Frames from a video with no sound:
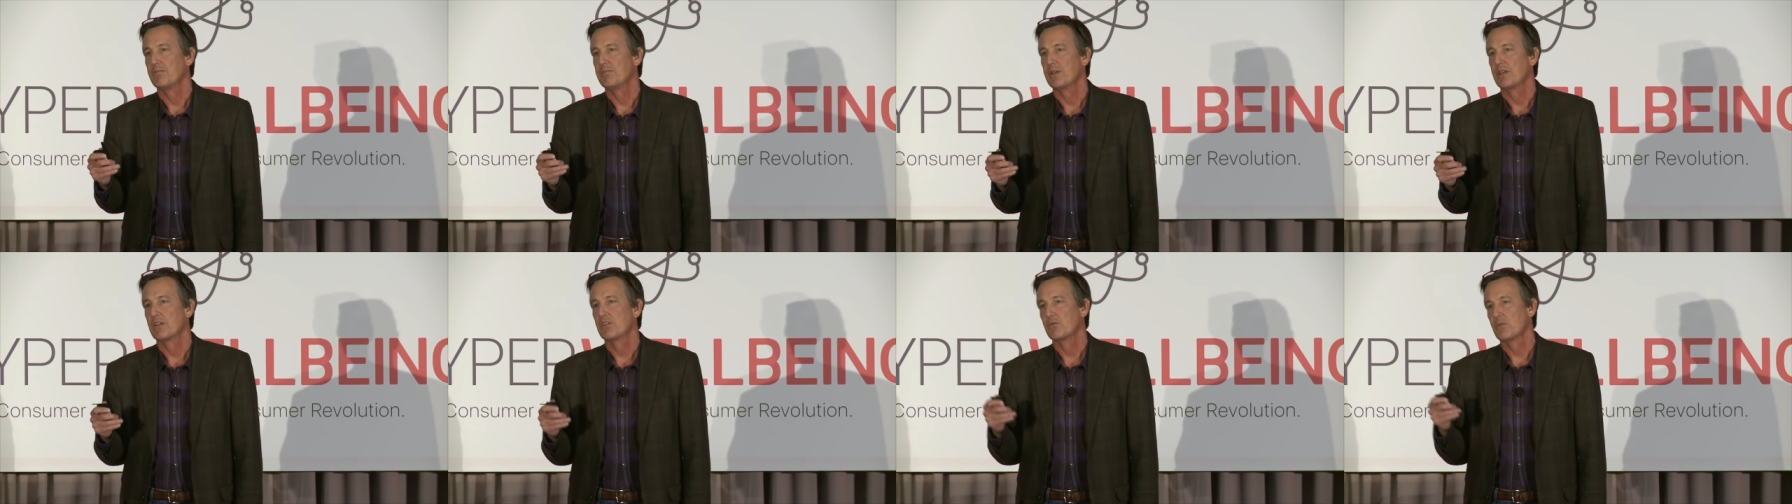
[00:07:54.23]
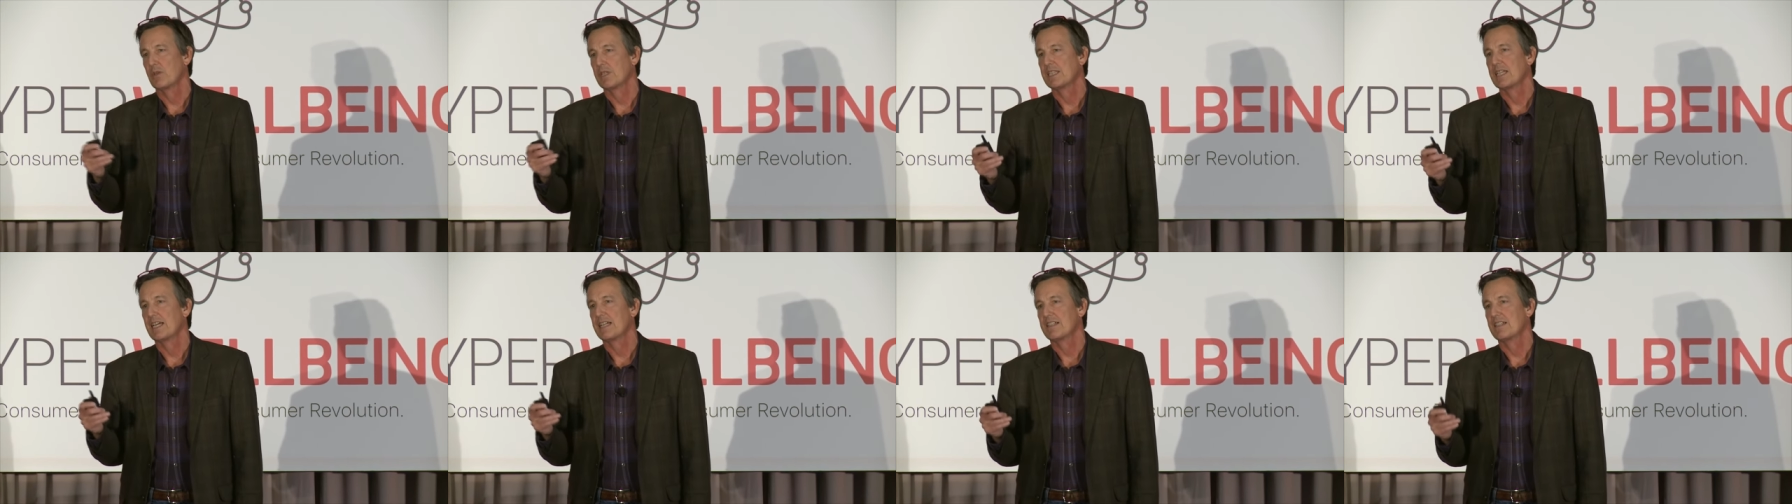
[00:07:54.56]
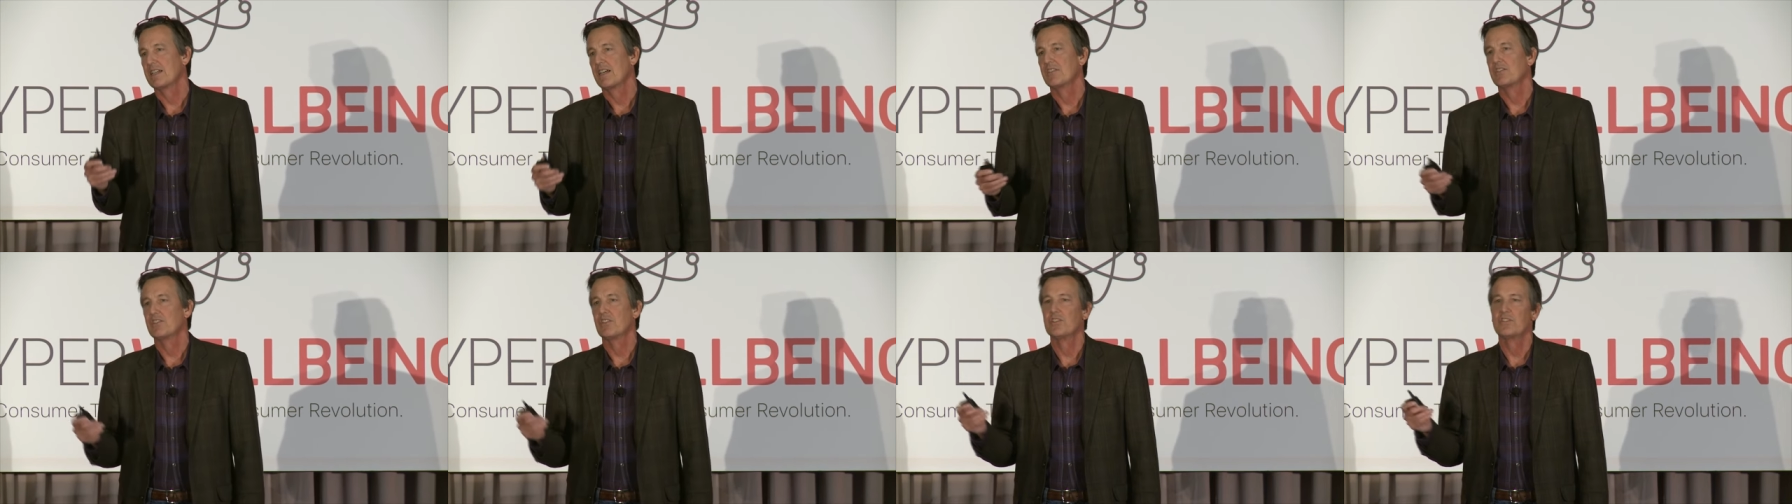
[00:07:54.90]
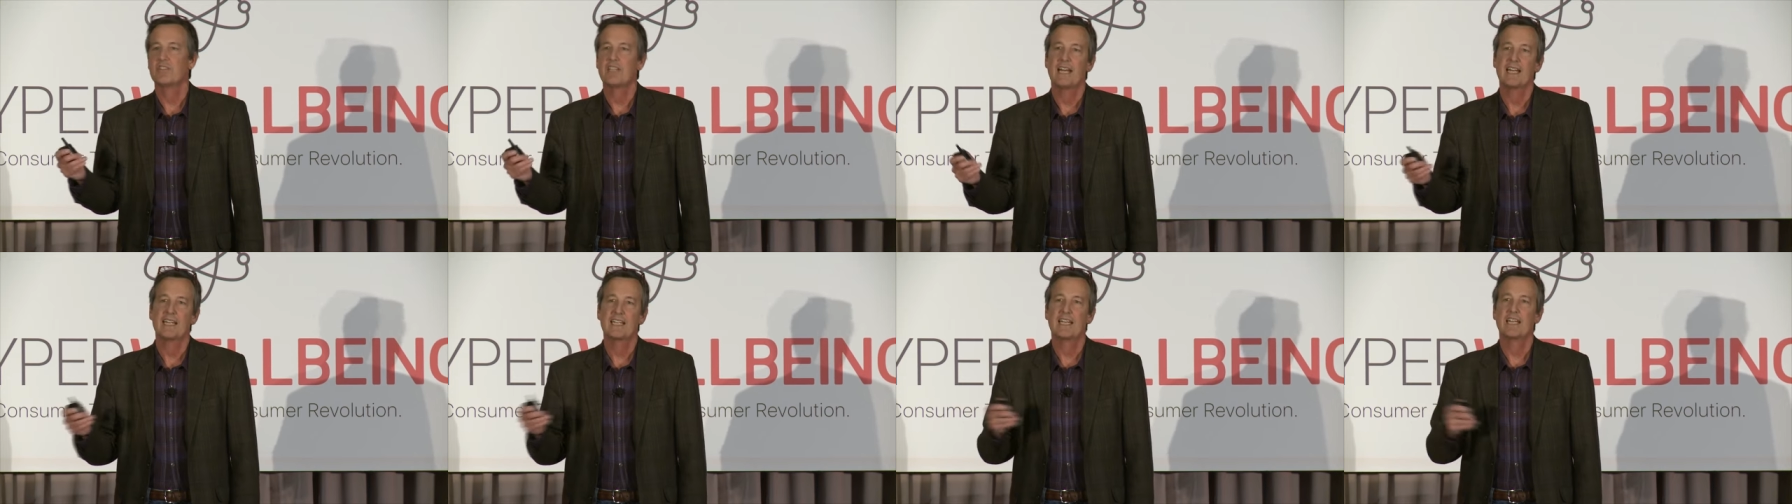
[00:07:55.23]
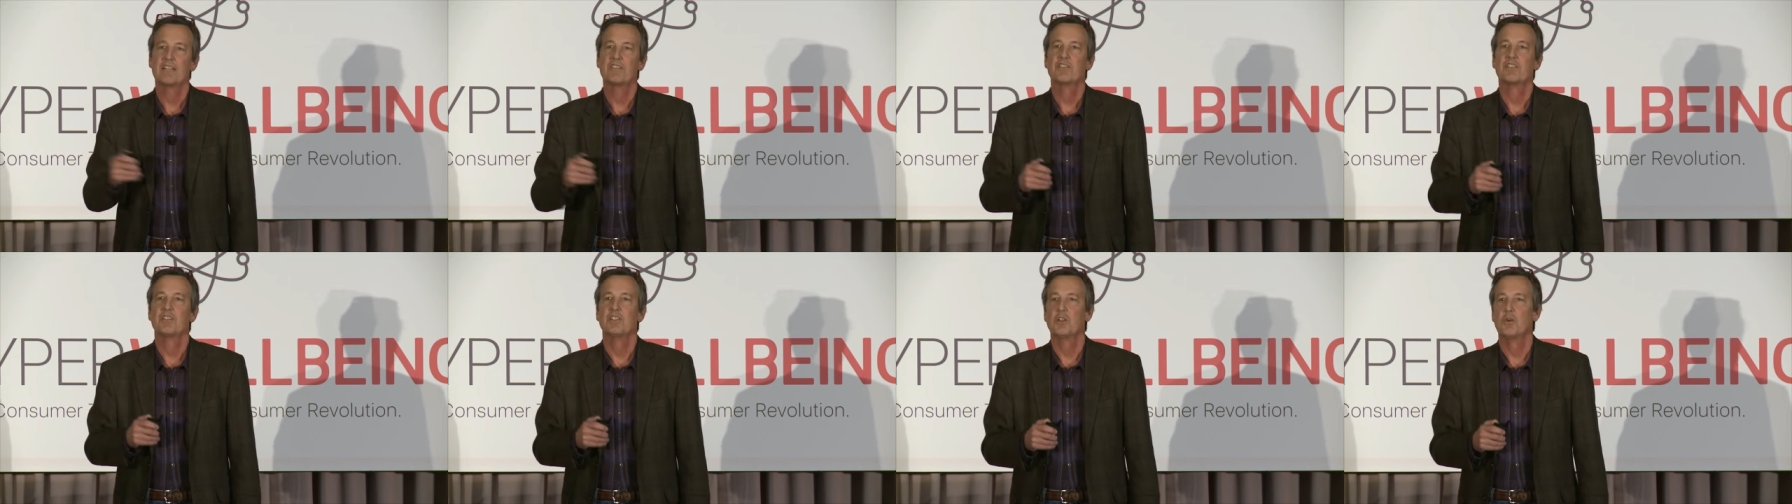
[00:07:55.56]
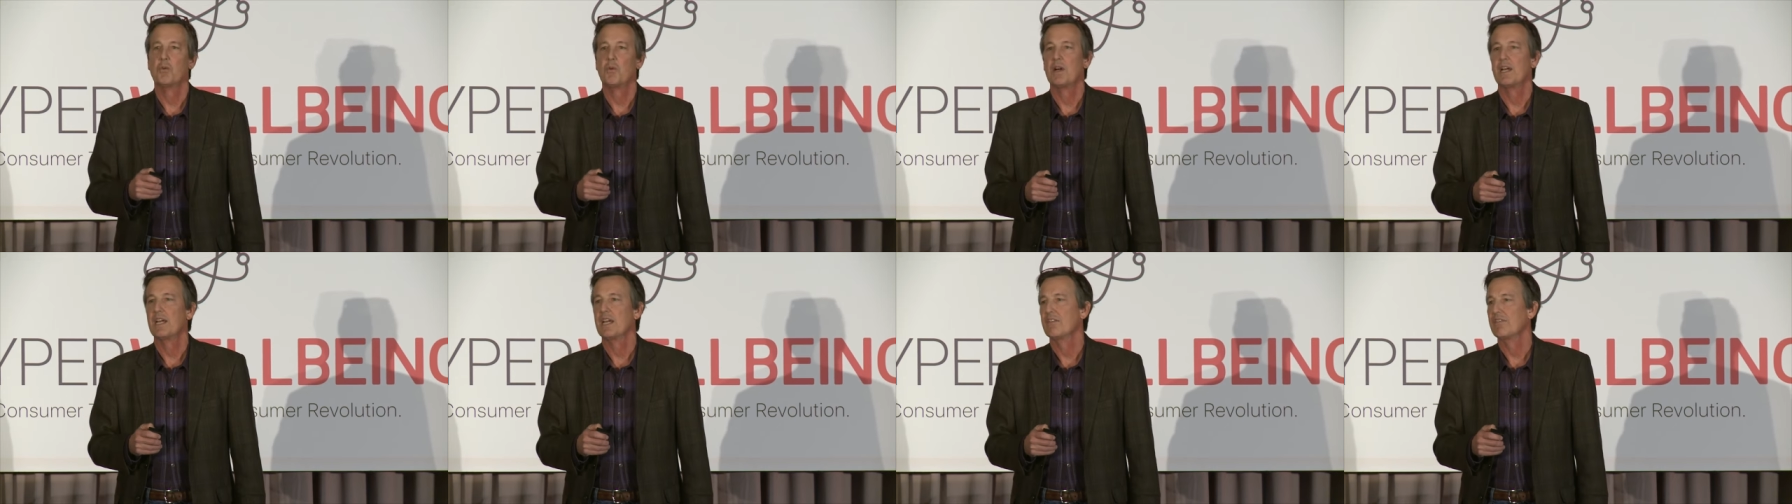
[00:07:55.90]
Because what that does is that gets in the
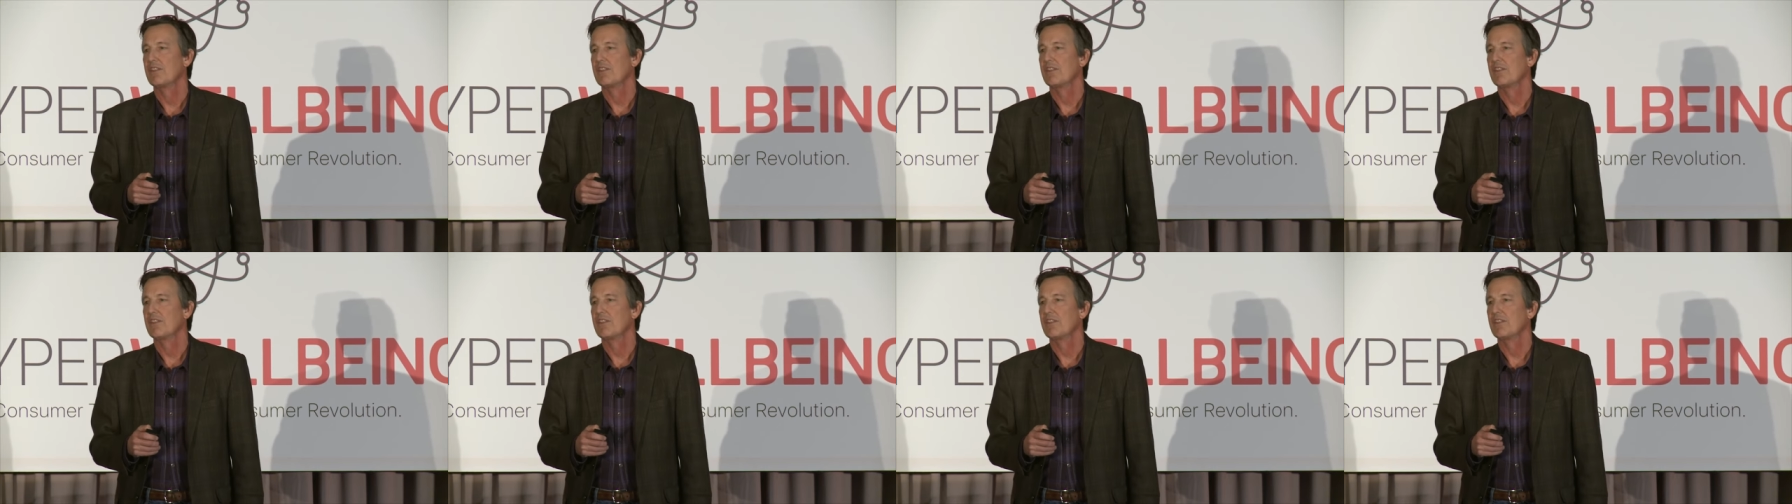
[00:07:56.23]
way